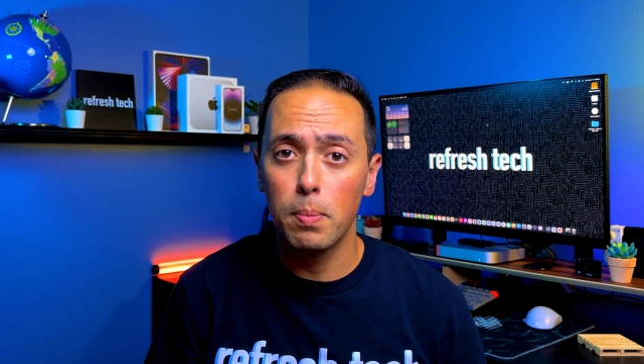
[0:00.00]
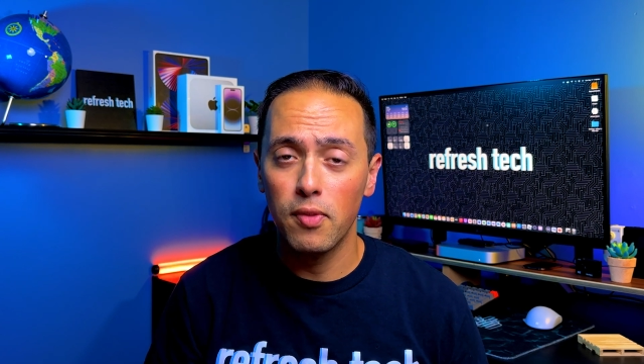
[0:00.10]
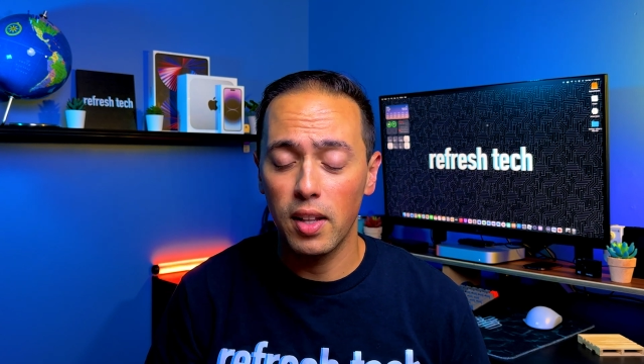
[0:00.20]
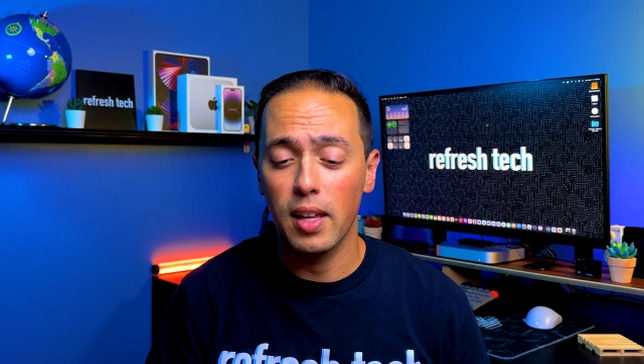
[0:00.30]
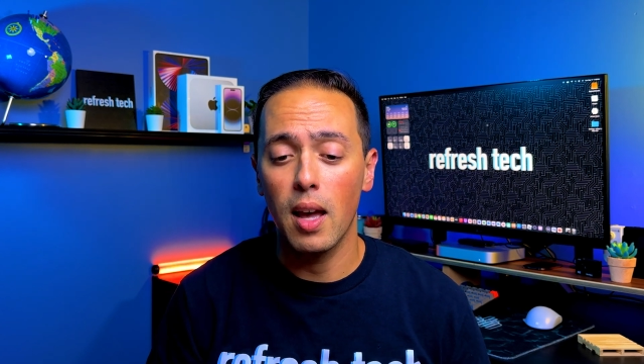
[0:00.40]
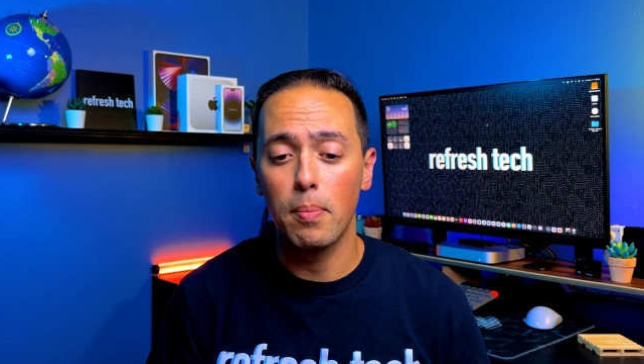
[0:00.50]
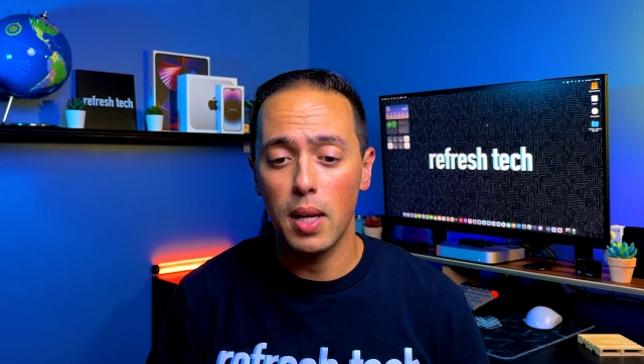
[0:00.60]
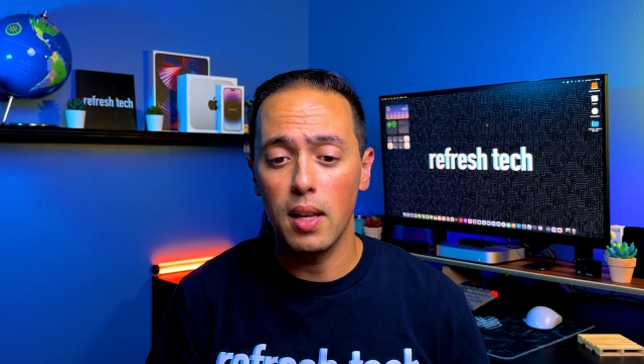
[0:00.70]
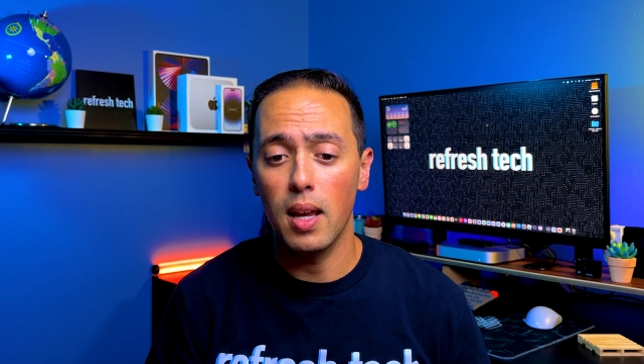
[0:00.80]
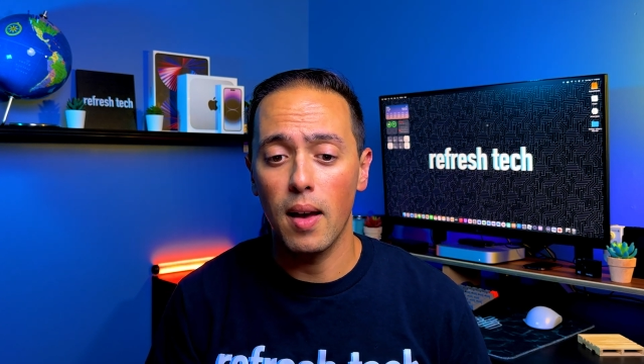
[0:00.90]
filling out
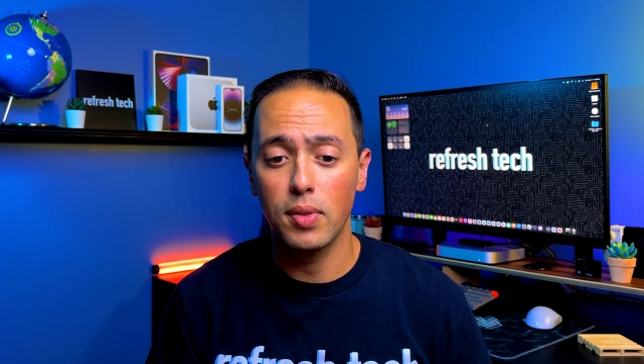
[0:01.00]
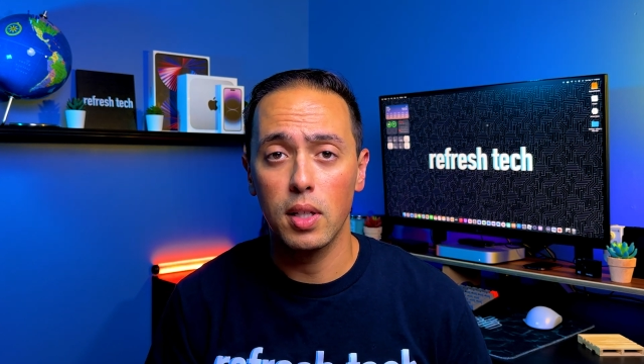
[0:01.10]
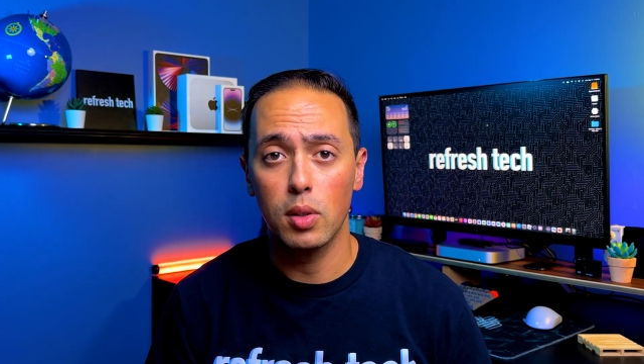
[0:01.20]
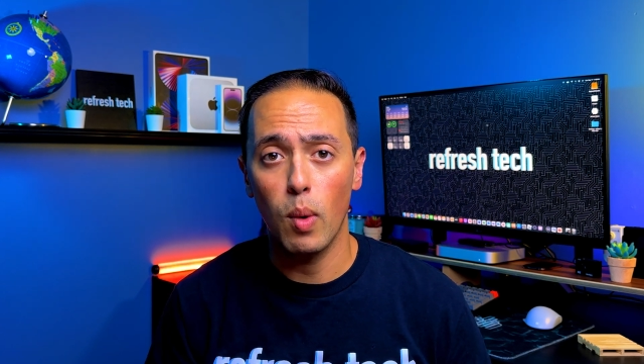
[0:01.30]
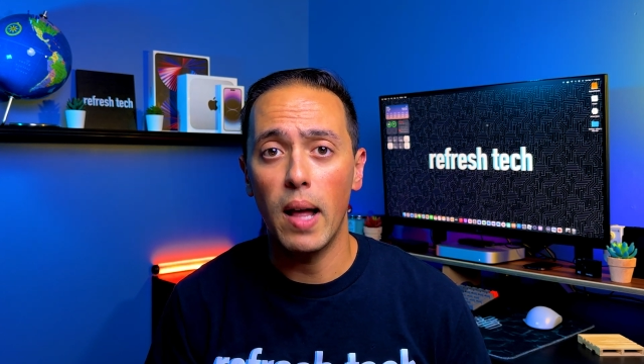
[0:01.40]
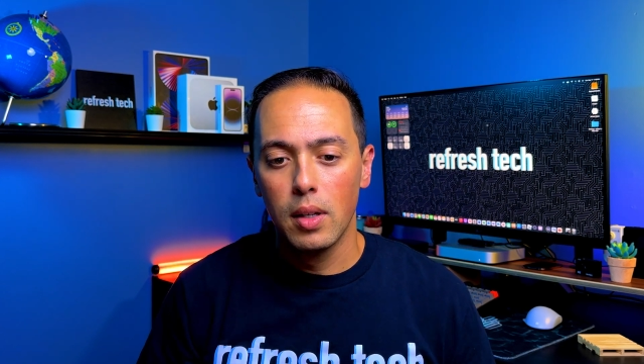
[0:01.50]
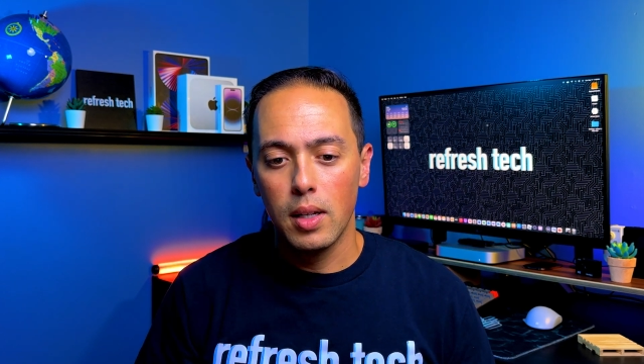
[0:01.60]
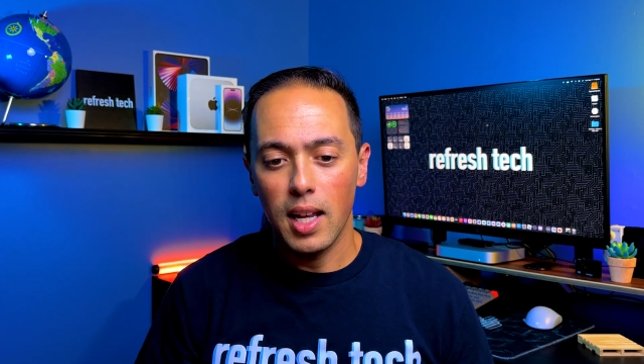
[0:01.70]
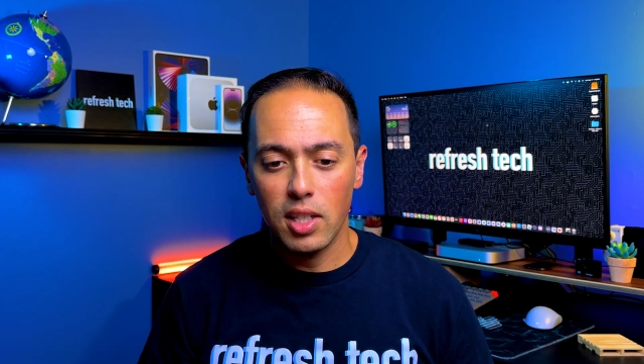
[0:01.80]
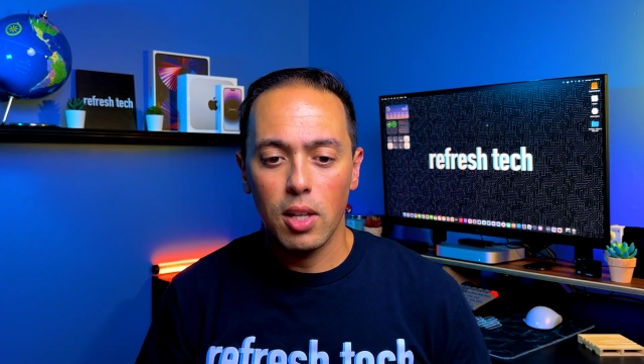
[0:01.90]
P D Fs as well.
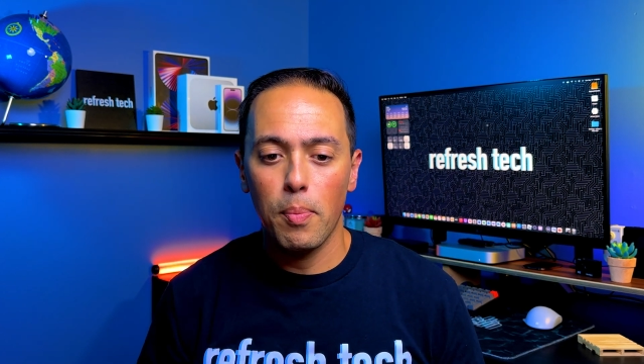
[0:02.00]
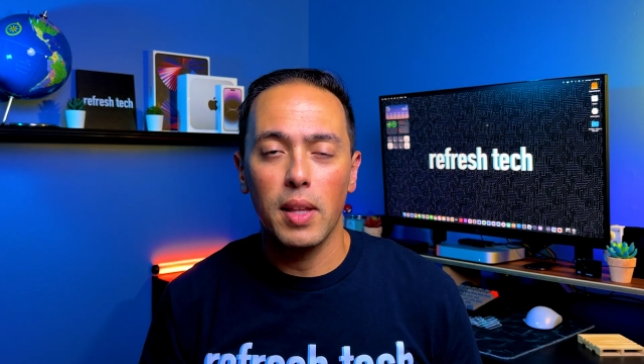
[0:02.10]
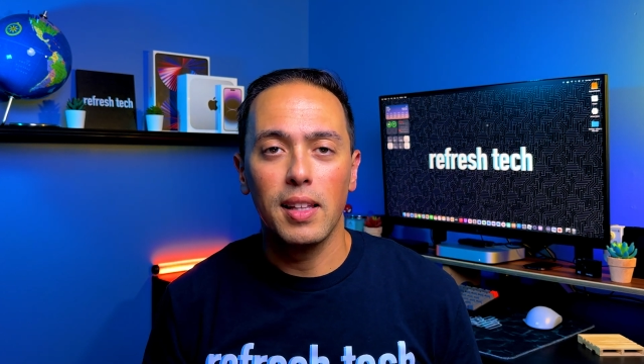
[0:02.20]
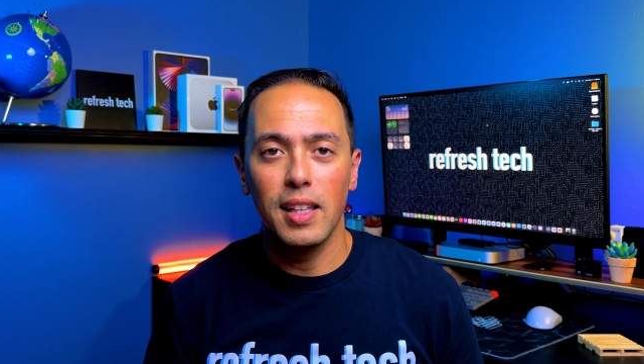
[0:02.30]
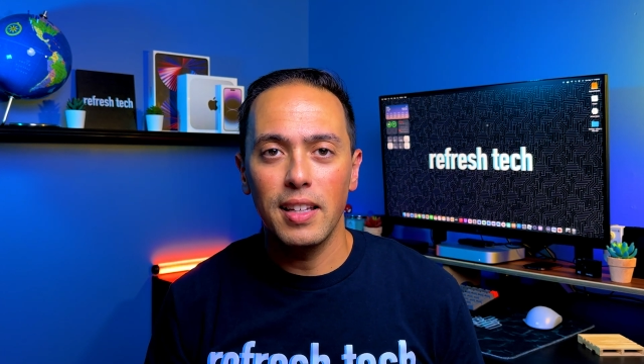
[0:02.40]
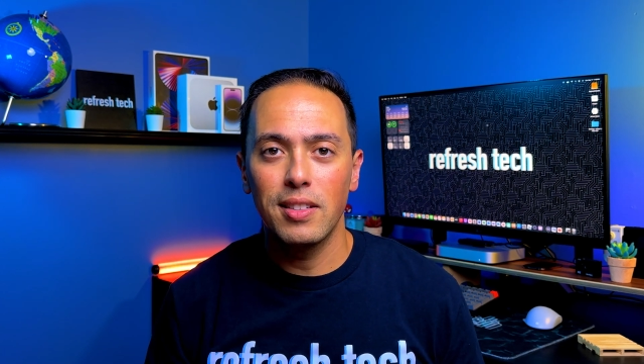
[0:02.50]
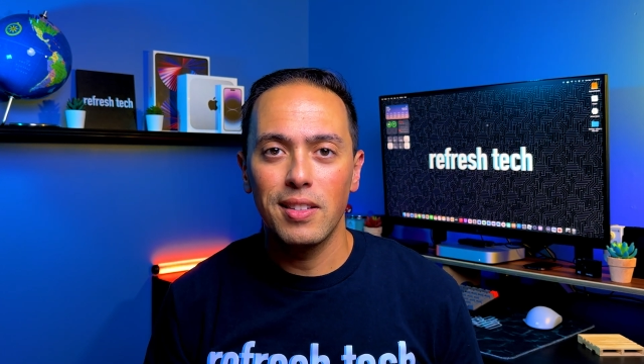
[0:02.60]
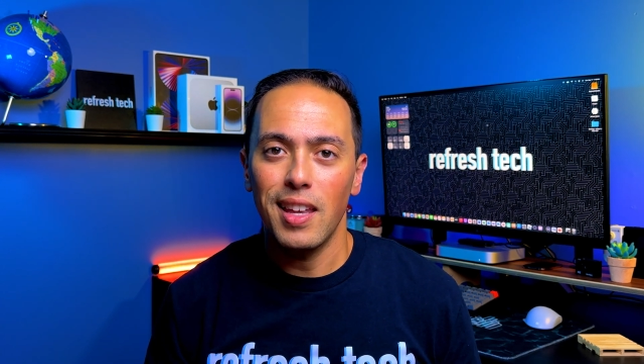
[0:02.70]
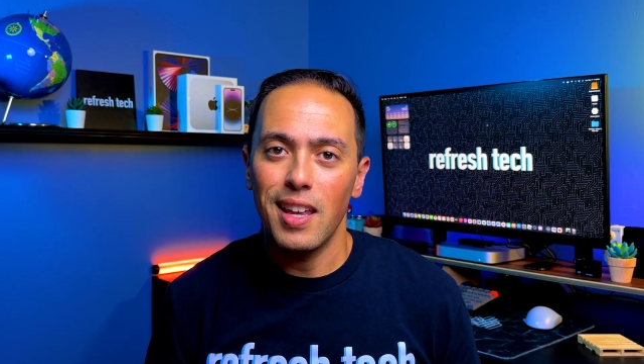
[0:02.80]
Next up on the list